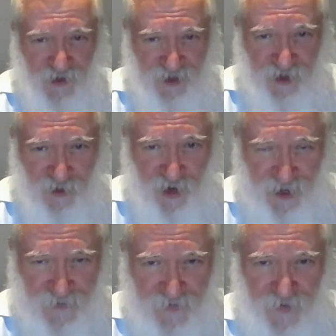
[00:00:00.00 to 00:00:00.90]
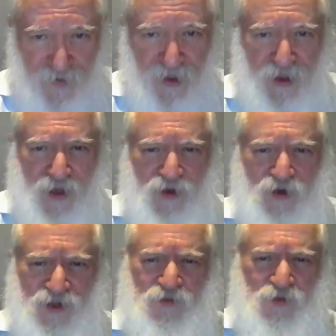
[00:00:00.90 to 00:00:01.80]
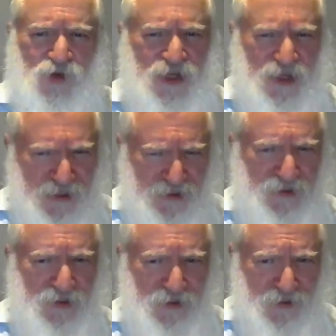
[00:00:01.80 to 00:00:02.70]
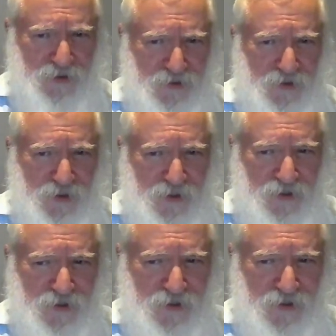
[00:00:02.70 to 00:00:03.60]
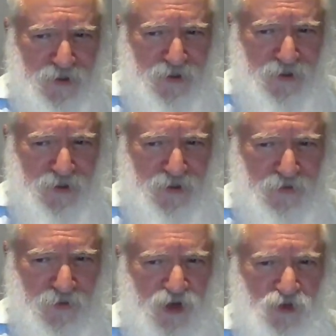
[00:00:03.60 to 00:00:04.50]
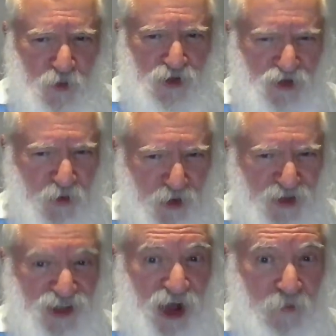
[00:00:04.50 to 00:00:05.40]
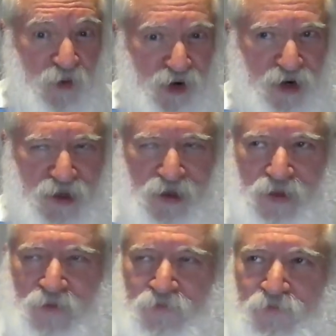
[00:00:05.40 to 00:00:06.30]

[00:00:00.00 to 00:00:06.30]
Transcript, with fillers: to a certain degree, because the mood is much more, much more somber.